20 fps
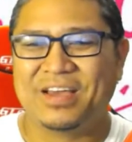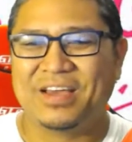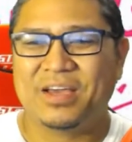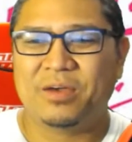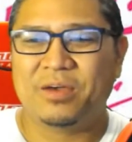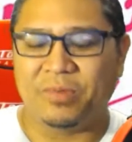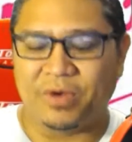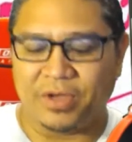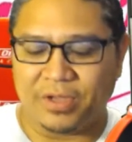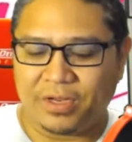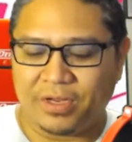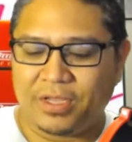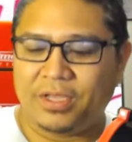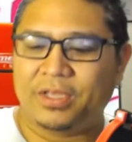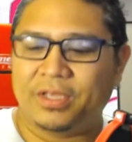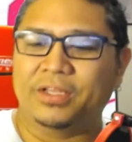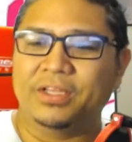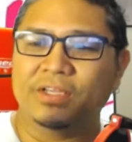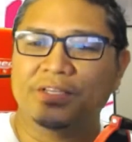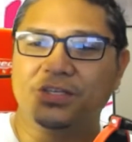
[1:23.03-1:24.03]
But
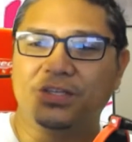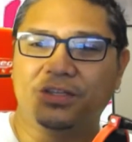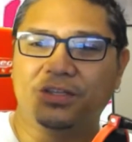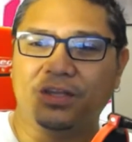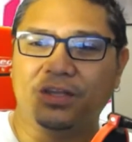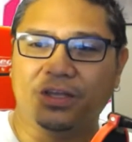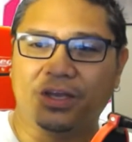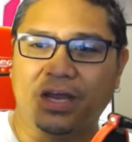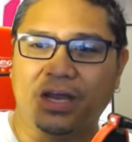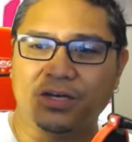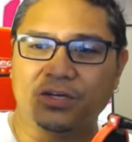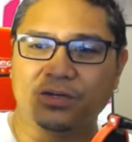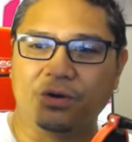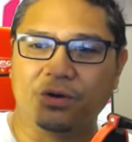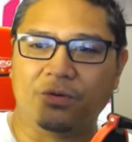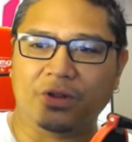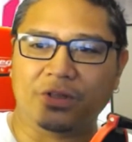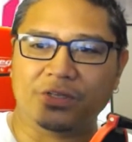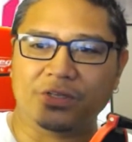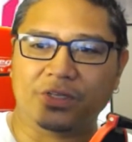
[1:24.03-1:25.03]
this is the thing that actually
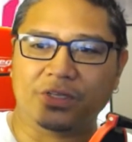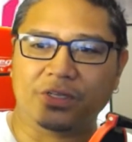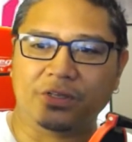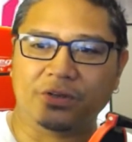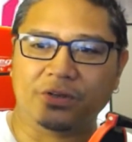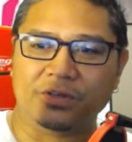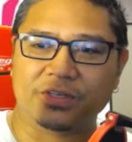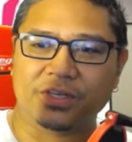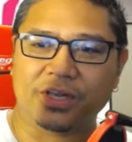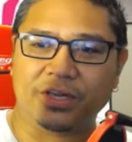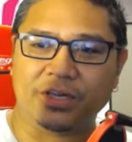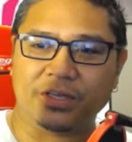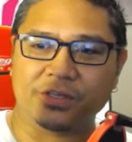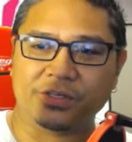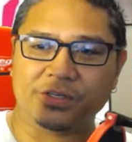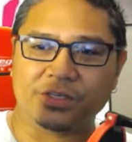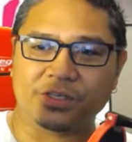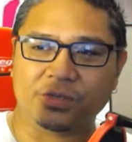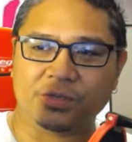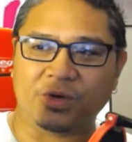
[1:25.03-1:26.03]
runs it. Little tiny
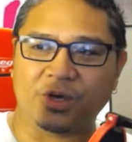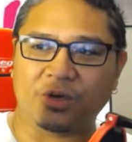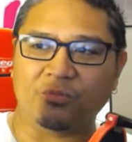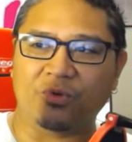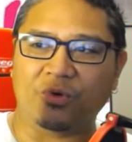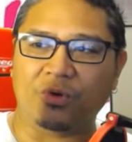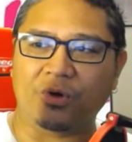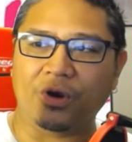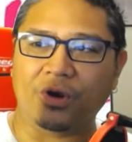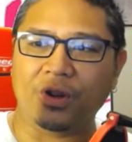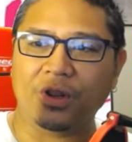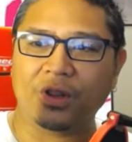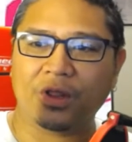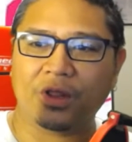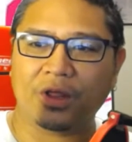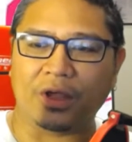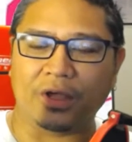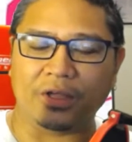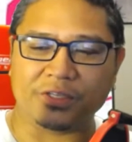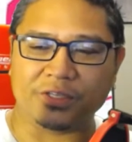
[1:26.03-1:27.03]
system on board,
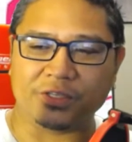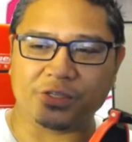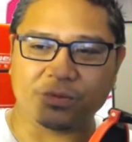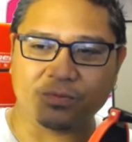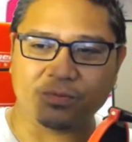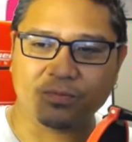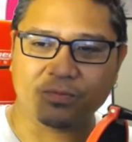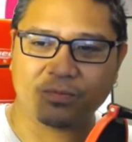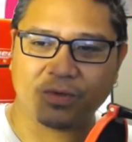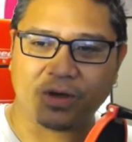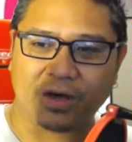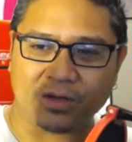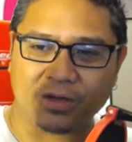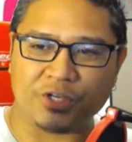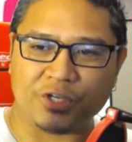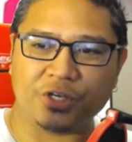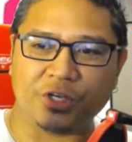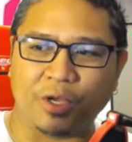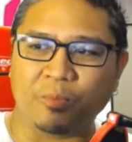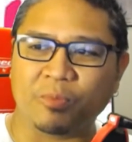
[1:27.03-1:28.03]
system on
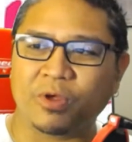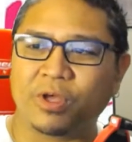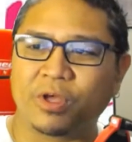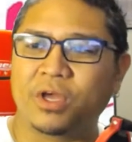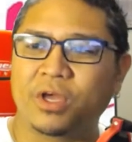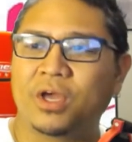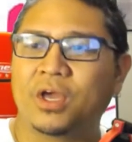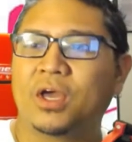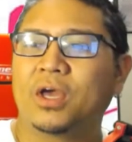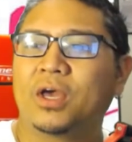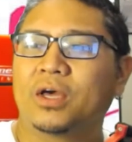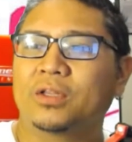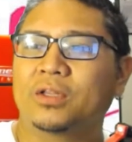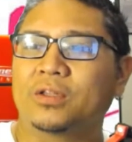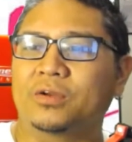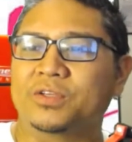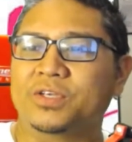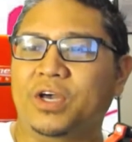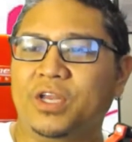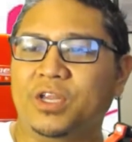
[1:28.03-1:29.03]
chip,
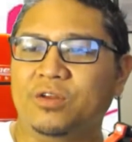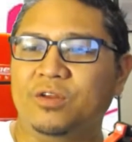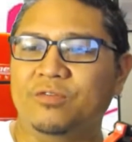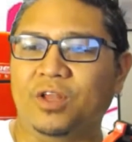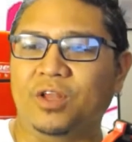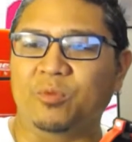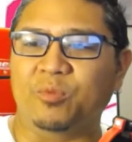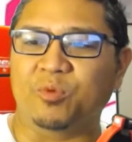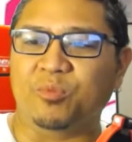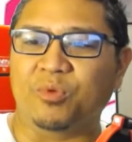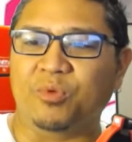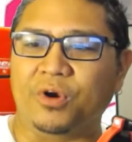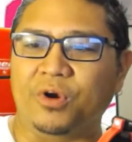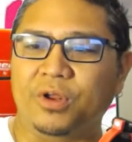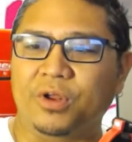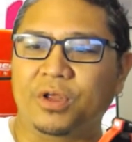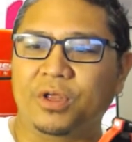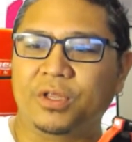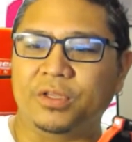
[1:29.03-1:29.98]
little tiny development board.